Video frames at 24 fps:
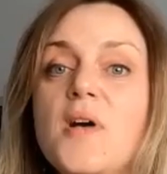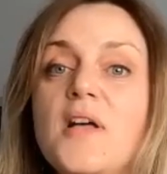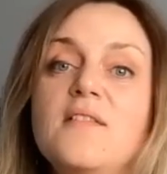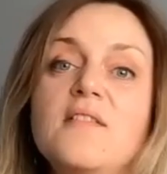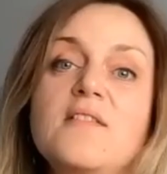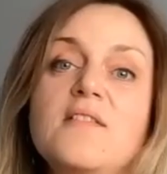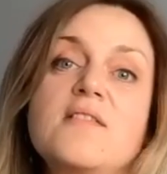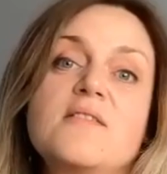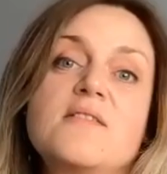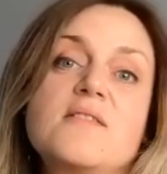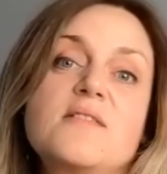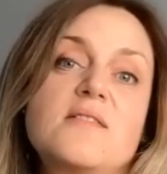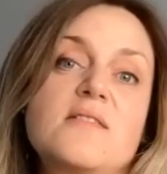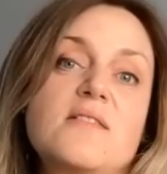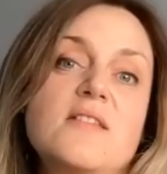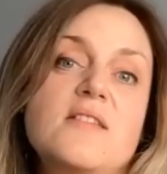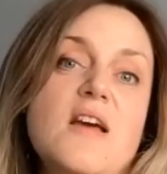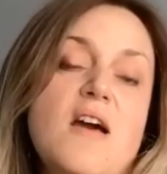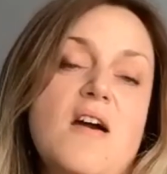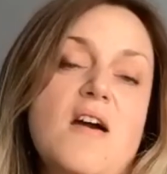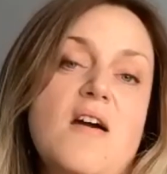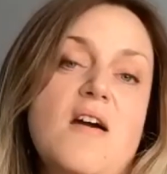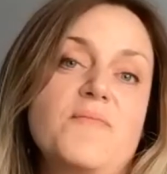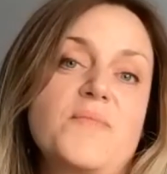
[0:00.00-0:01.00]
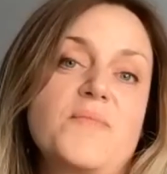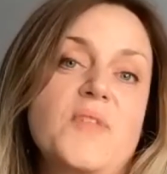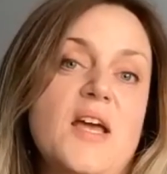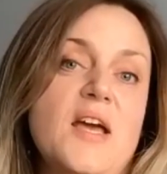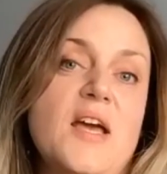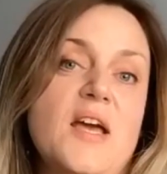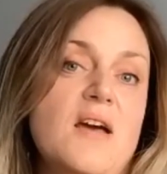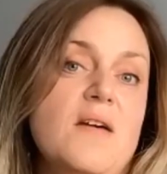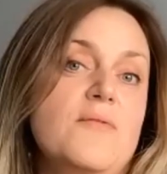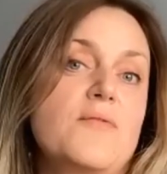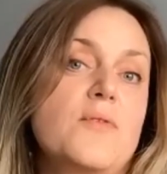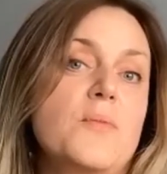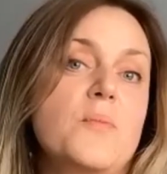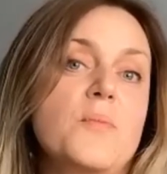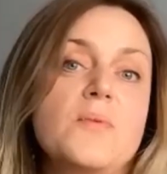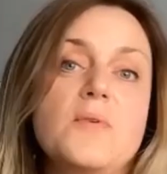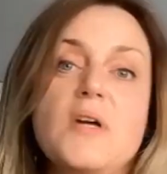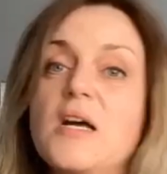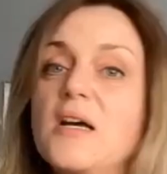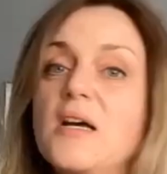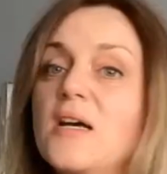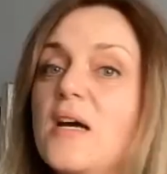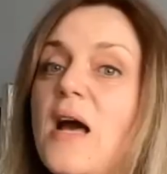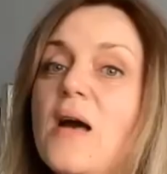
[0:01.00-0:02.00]
mothers,
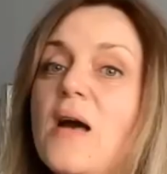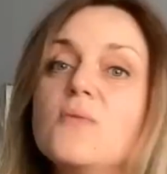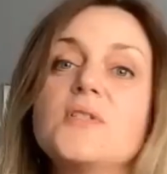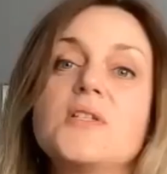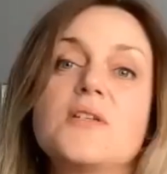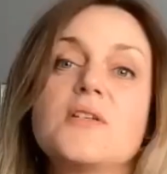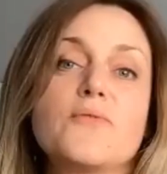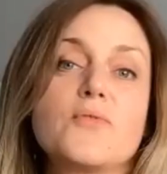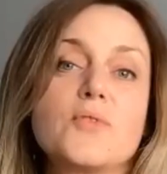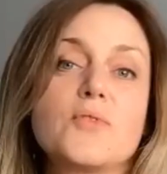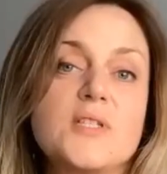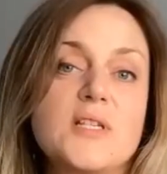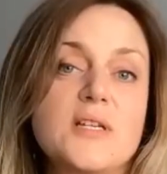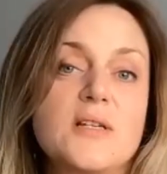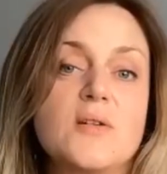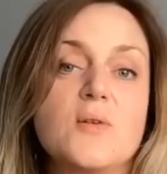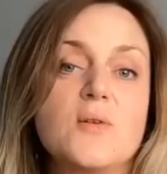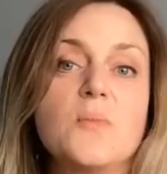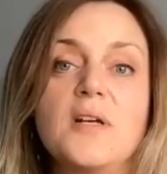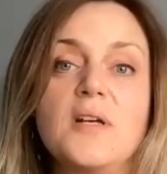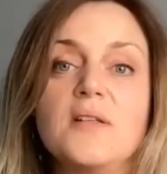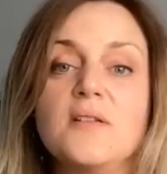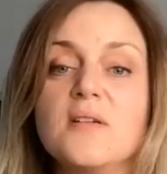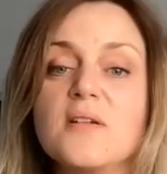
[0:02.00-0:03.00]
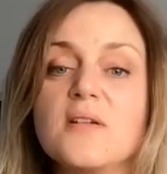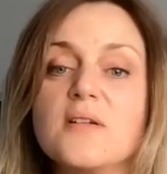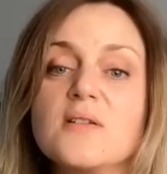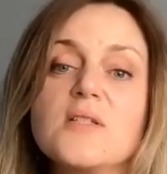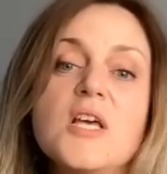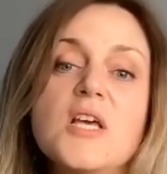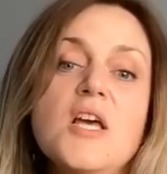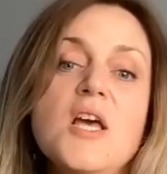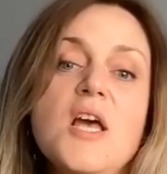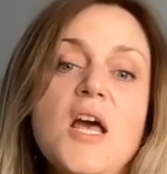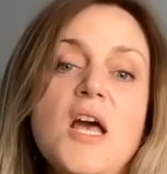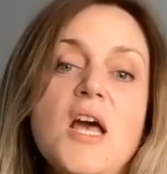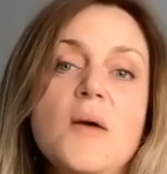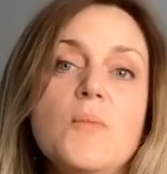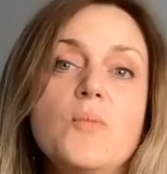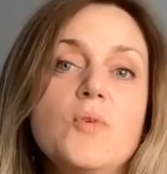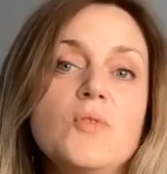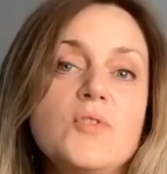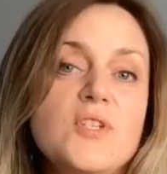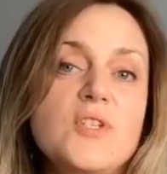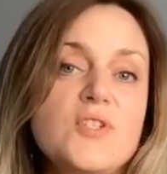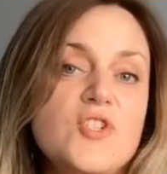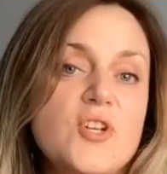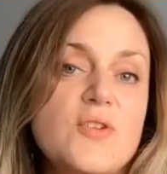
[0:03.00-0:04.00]
housing for single mothers,
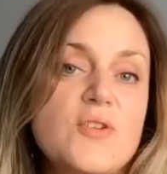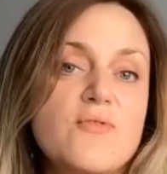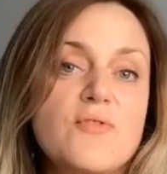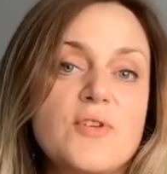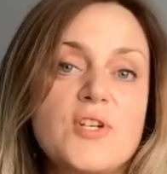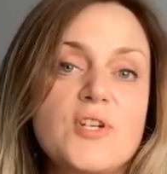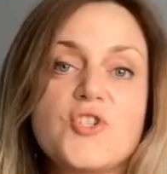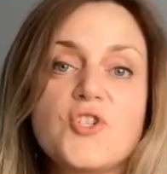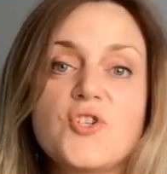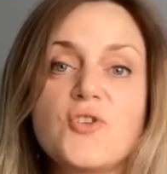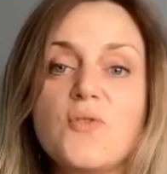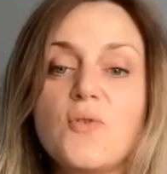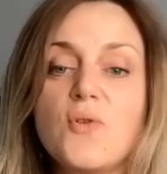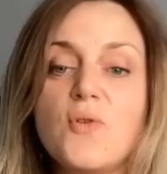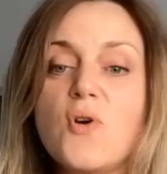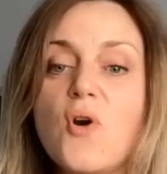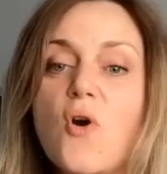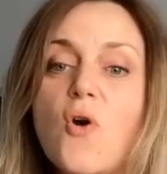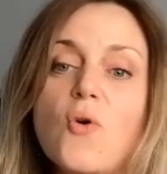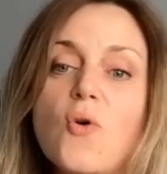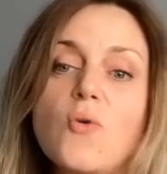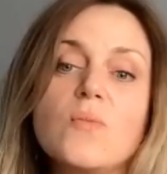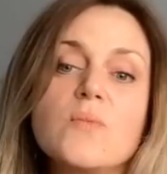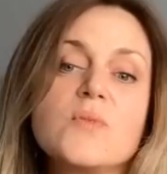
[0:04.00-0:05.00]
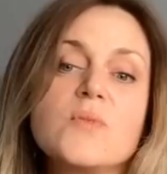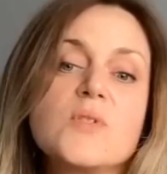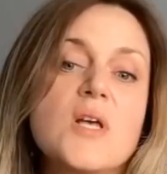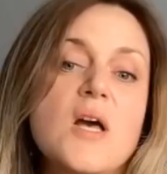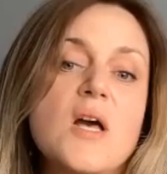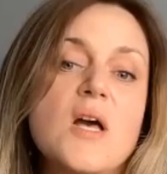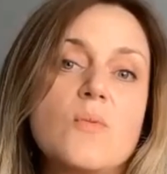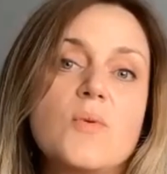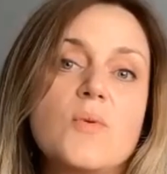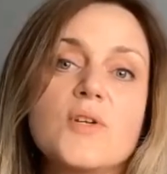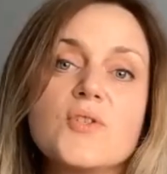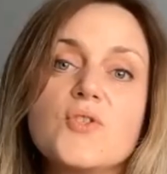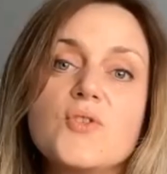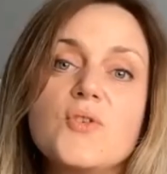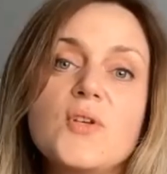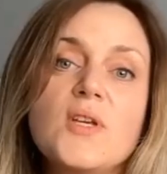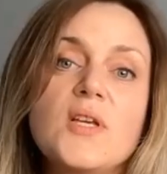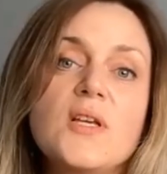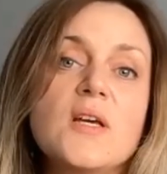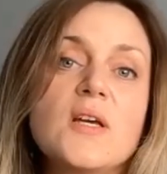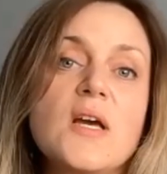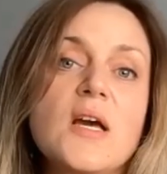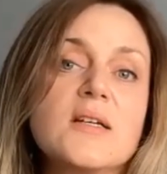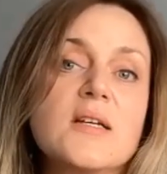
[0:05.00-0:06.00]
multi-generational homes. We're
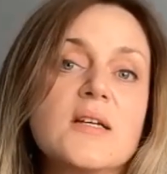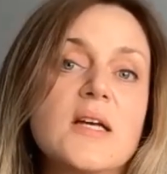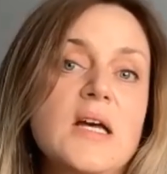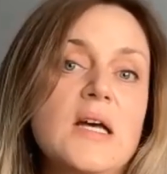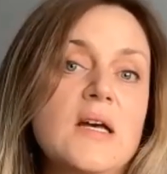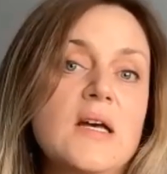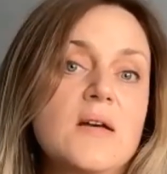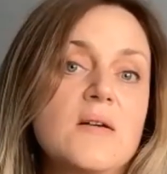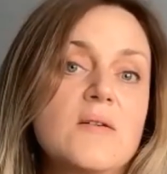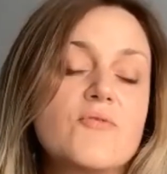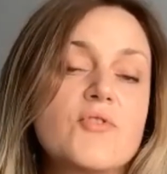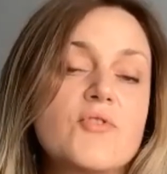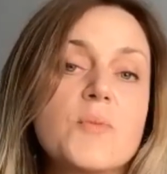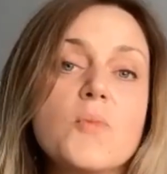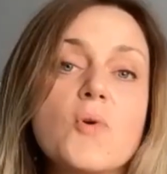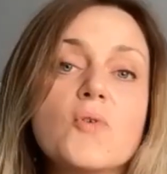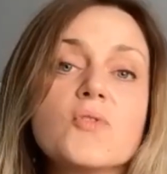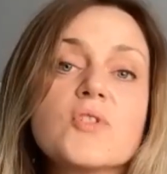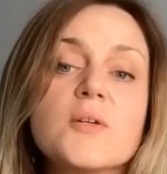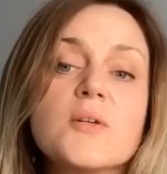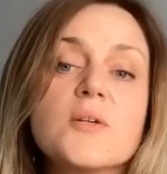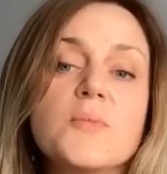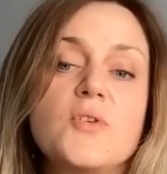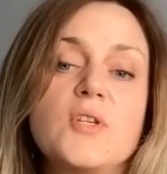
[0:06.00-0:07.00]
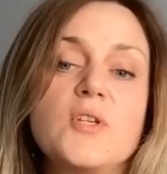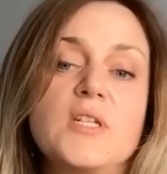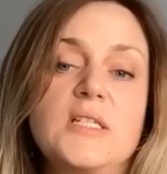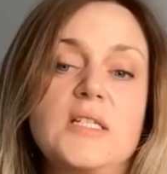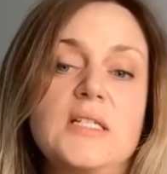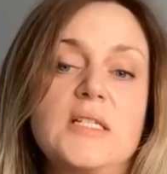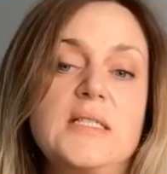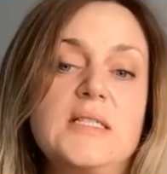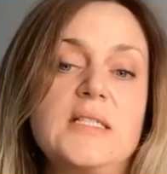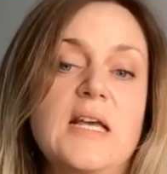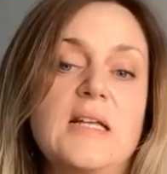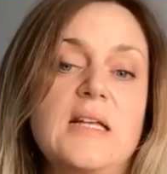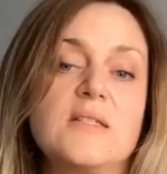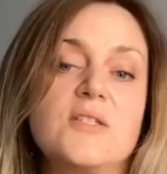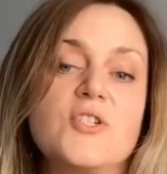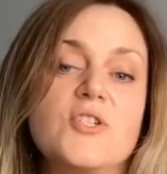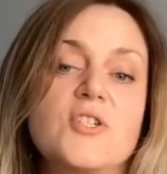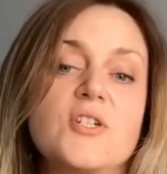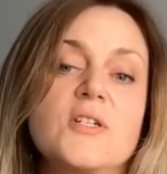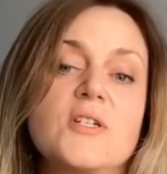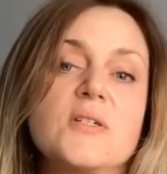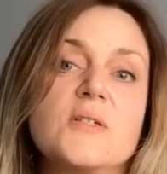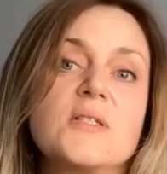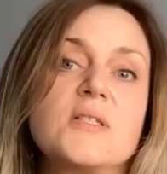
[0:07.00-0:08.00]
doing remote community
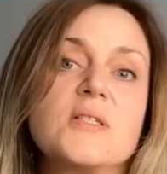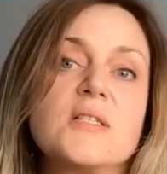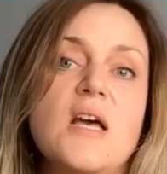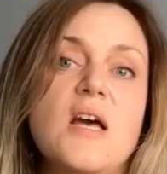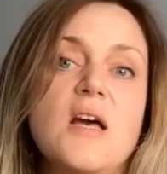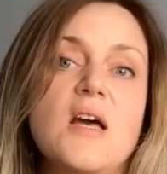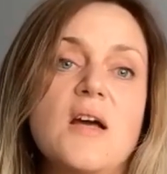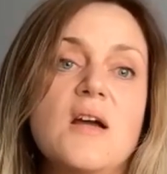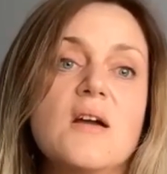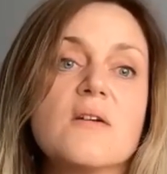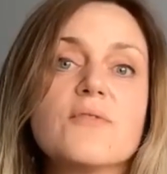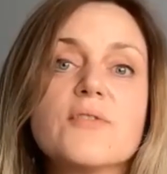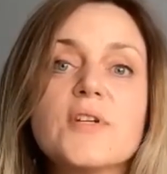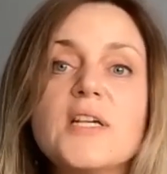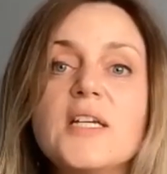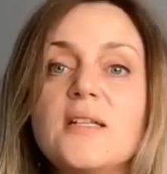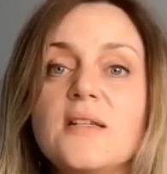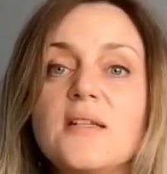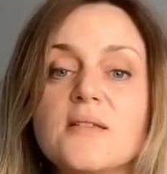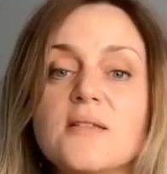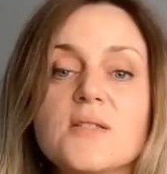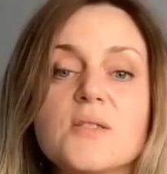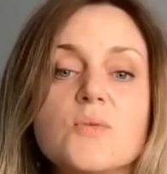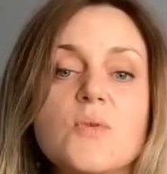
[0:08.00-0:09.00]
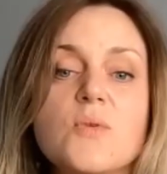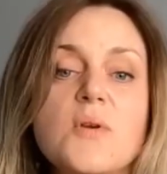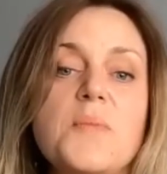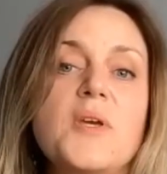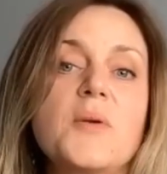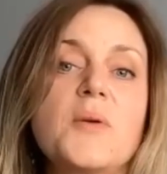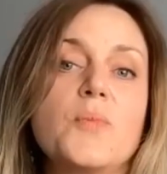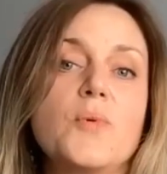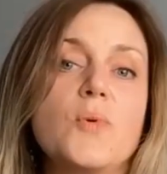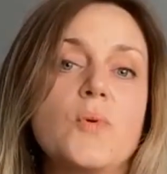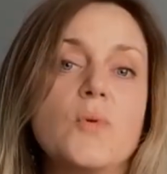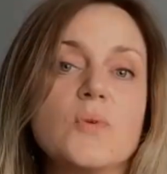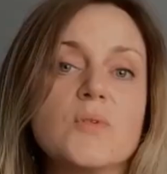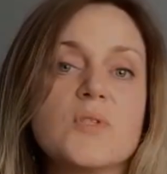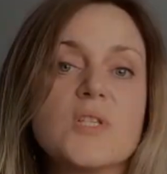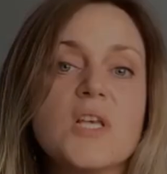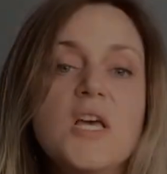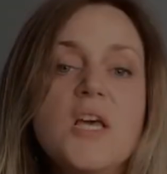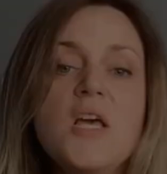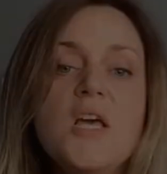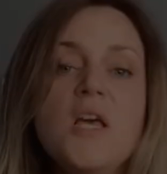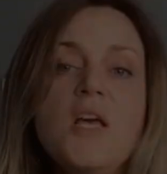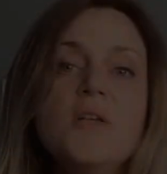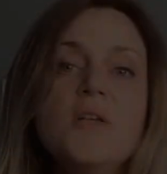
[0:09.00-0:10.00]
centers, arenas, swimming pools.